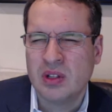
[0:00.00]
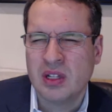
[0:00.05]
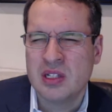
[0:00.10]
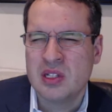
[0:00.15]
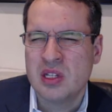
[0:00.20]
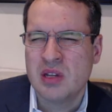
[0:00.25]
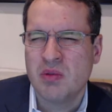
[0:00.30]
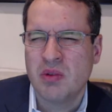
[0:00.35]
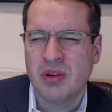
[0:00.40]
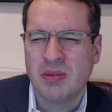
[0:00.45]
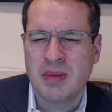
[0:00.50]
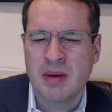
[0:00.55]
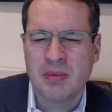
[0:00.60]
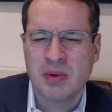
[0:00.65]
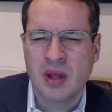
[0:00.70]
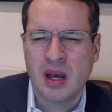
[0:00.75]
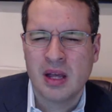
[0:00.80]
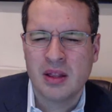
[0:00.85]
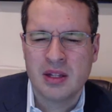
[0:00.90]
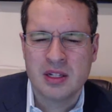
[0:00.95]
Lindsay would
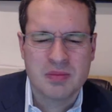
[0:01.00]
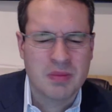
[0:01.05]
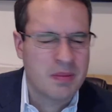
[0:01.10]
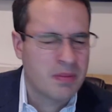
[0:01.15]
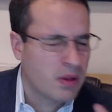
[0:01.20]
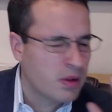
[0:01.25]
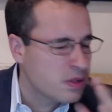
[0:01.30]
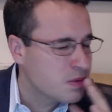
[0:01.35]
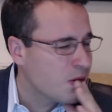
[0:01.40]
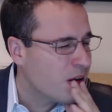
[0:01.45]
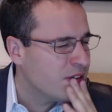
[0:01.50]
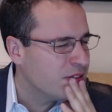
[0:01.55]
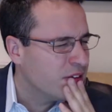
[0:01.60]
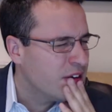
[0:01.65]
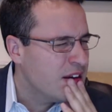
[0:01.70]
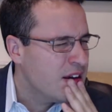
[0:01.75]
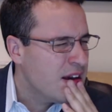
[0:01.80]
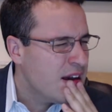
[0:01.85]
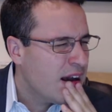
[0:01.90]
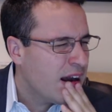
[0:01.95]
remember that. That's my brother's wife.
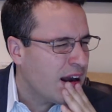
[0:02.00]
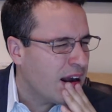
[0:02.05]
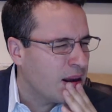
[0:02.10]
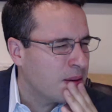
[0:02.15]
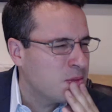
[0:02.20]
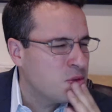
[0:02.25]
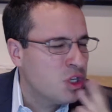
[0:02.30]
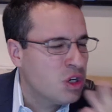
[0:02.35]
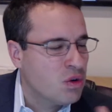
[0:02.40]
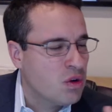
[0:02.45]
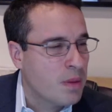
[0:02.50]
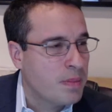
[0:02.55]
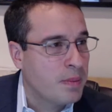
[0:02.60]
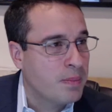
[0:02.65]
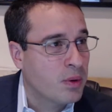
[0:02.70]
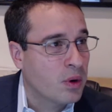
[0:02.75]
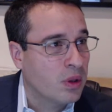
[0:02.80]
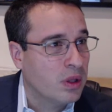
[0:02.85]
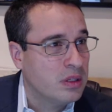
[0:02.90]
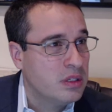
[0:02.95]
She grew up
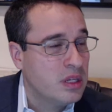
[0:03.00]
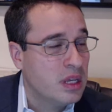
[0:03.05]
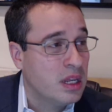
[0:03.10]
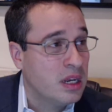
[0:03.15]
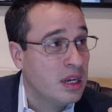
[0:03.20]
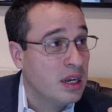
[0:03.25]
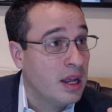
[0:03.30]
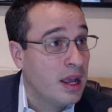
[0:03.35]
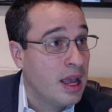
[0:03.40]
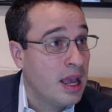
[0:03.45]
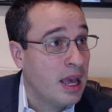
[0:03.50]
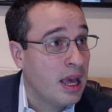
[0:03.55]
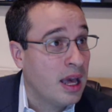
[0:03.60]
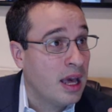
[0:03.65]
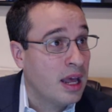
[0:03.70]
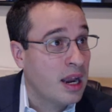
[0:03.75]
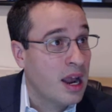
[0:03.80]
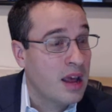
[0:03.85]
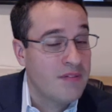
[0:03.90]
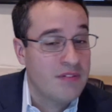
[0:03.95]
in Burlington,
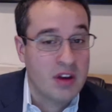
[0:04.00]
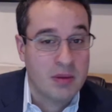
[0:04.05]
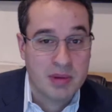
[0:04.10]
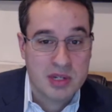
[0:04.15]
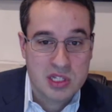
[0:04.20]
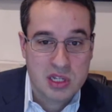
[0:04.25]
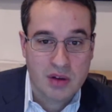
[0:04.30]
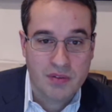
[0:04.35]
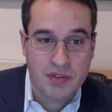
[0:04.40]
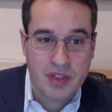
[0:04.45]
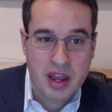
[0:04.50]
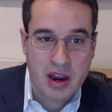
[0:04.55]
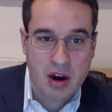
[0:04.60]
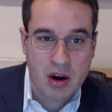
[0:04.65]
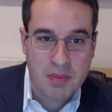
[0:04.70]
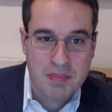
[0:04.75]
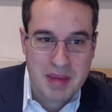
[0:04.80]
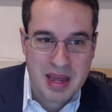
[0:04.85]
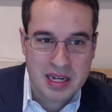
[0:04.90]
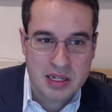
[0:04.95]
and I found myself
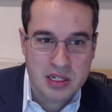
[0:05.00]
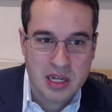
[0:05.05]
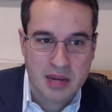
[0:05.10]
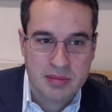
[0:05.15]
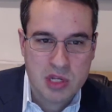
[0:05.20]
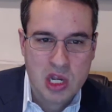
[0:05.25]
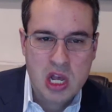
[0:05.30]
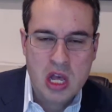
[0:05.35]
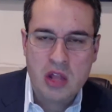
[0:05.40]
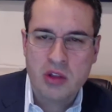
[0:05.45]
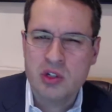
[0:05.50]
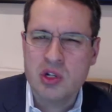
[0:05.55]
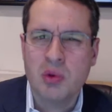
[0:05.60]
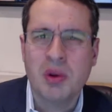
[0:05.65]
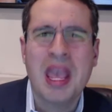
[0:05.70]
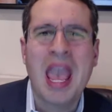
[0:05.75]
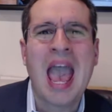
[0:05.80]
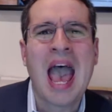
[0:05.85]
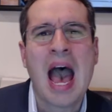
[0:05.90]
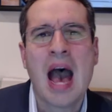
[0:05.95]
there many times. There's
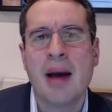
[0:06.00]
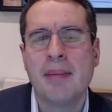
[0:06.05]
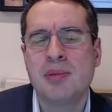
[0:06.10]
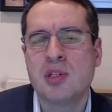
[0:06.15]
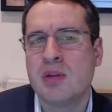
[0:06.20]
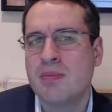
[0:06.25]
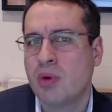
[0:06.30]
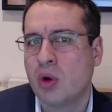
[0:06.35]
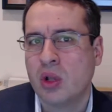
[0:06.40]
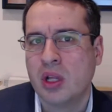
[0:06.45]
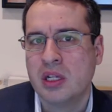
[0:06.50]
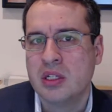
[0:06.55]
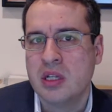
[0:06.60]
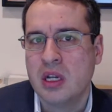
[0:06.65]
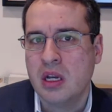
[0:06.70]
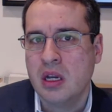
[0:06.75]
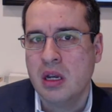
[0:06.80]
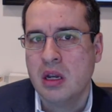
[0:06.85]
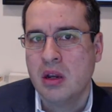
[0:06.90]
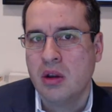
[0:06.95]
no cabs in
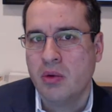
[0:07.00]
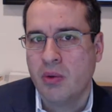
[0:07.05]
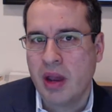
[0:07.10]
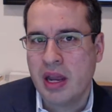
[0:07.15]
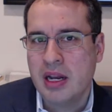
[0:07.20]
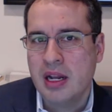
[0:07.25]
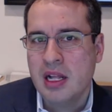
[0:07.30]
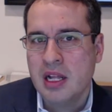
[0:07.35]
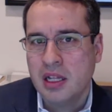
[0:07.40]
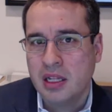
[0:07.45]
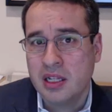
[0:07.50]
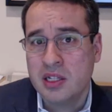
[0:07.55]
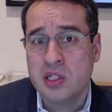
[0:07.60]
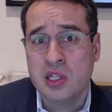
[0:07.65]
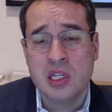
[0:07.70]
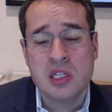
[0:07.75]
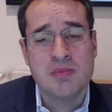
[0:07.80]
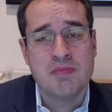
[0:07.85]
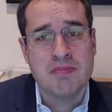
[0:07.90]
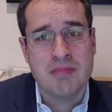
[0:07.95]
Burlington, right?
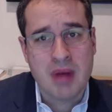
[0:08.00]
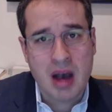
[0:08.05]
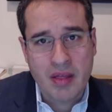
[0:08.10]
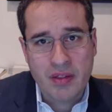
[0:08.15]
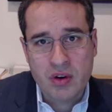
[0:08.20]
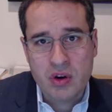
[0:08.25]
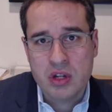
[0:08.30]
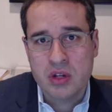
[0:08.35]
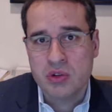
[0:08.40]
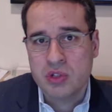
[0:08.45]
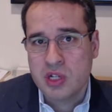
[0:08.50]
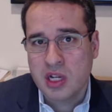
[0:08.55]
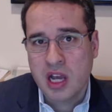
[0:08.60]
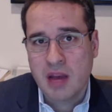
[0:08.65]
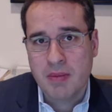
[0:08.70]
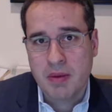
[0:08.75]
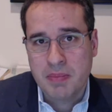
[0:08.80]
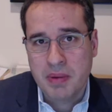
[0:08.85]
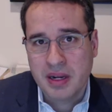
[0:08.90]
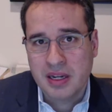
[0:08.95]
Lindsay's mother used to
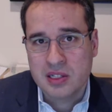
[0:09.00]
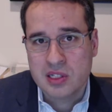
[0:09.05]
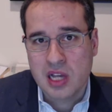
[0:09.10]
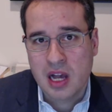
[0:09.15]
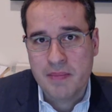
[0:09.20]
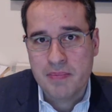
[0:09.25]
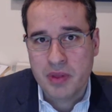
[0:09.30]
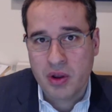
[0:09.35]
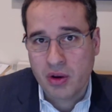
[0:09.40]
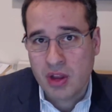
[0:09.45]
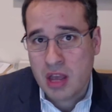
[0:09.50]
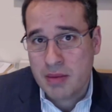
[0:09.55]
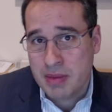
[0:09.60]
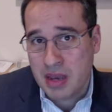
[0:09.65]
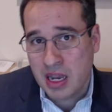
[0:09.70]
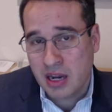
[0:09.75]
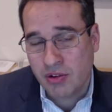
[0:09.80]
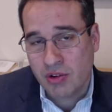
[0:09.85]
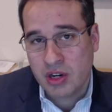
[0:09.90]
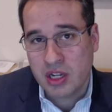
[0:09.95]
come and pick us up. There came
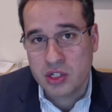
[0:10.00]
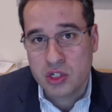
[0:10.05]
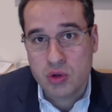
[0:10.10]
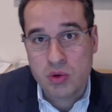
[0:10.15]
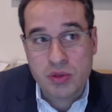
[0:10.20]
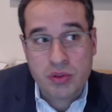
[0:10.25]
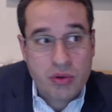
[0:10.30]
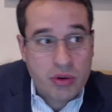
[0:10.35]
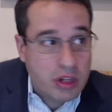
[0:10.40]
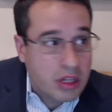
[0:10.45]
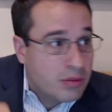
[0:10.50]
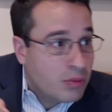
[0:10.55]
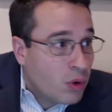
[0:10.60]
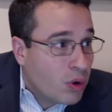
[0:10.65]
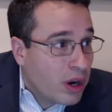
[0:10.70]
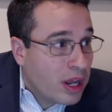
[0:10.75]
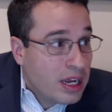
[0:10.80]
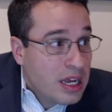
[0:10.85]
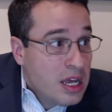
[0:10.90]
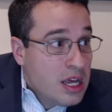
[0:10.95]
Ingrid at 2:30 in the
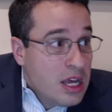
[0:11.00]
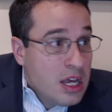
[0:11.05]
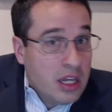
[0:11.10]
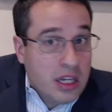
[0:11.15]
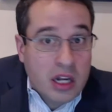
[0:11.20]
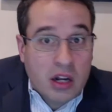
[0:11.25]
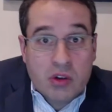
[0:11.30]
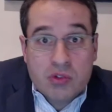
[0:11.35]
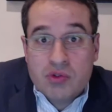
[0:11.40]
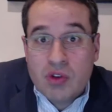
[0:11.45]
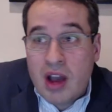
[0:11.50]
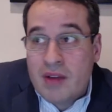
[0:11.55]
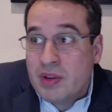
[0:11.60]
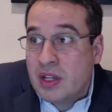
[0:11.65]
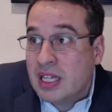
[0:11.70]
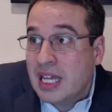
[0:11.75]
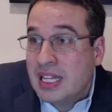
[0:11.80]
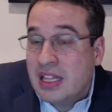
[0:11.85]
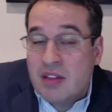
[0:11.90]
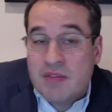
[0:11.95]
morning,
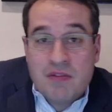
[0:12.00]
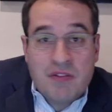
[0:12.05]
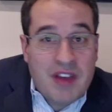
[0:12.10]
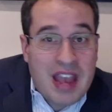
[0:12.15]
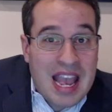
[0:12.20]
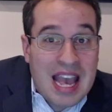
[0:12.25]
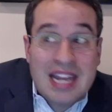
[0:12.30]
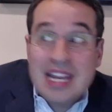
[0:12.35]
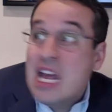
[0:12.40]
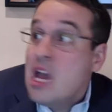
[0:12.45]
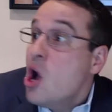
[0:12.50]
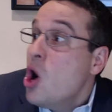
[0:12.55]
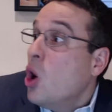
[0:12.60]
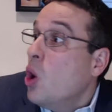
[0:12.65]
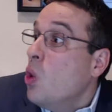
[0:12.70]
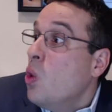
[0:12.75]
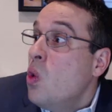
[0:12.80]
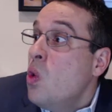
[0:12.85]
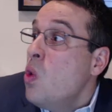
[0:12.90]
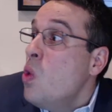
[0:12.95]
driving like the van.
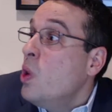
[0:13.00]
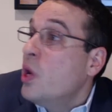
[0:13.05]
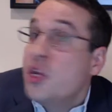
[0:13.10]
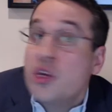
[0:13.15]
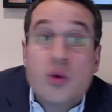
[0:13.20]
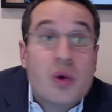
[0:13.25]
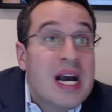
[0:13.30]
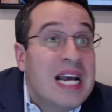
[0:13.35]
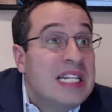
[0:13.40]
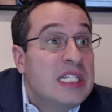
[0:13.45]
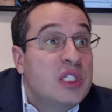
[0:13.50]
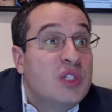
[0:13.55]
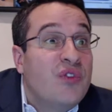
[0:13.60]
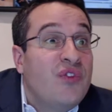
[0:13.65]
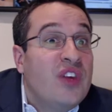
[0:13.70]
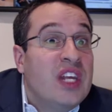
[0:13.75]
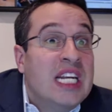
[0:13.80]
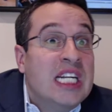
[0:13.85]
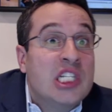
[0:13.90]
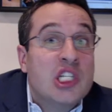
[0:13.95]
Oh, are you guys
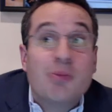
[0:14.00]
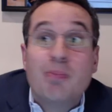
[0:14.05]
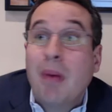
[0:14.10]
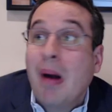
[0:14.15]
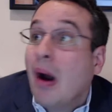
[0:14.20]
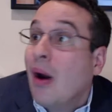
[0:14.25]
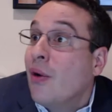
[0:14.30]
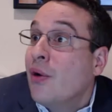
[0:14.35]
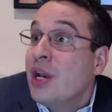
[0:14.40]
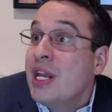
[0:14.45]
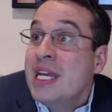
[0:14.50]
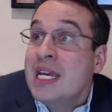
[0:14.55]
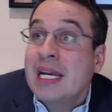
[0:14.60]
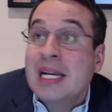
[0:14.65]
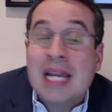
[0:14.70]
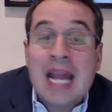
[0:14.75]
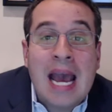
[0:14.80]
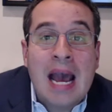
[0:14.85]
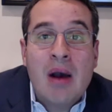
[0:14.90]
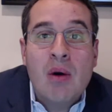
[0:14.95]
finished
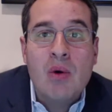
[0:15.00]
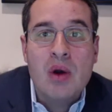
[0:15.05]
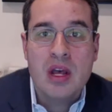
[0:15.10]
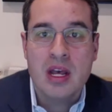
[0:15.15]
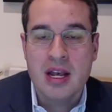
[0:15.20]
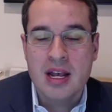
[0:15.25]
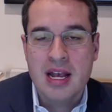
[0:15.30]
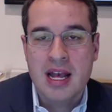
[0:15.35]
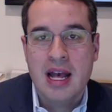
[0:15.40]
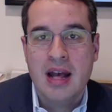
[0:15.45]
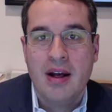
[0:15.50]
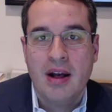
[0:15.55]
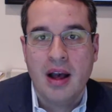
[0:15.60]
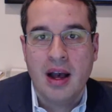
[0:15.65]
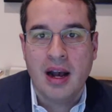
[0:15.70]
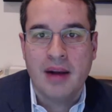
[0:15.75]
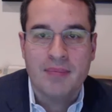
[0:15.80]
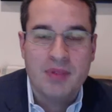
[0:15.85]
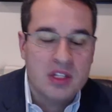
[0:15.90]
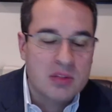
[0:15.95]
partying now?
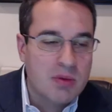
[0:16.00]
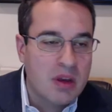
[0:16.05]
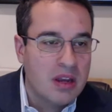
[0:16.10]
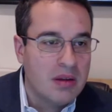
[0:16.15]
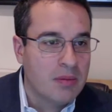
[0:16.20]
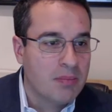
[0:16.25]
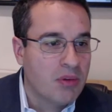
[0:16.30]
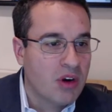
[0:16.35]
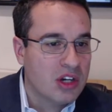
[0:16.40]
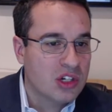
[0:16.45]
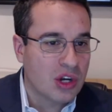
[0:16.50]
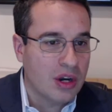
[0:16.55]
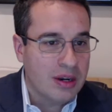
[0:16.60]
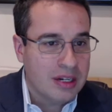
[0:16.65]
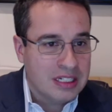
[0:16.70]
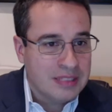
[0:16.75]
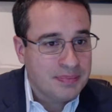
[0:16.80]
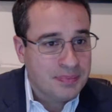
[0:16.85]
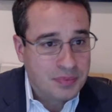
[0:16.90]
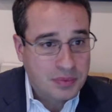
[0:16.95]
That's my impression.